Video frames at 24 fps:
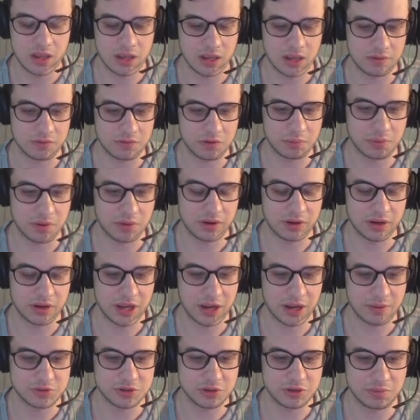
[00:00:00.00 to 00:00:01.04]
If the pawn
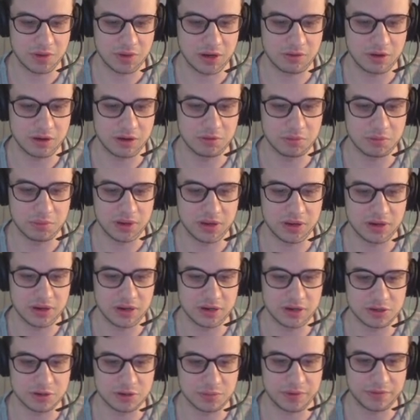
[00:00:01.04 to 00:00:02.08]
captured, my queen would be in
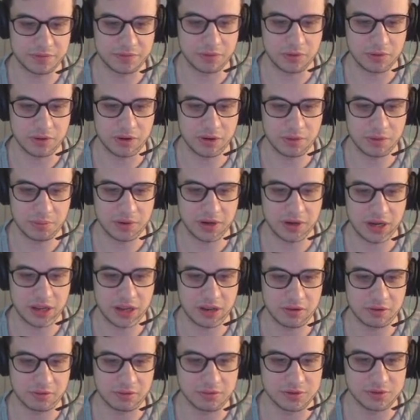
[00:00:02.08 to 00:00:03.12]
danger before, but
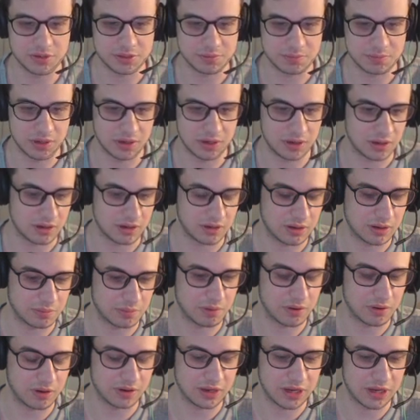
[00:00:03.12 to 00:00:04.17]
now it would just be a
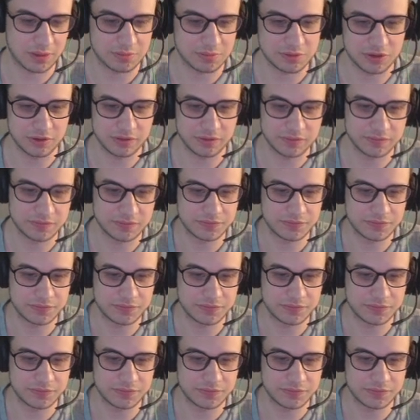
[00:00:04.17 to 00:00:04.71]
pawn capture.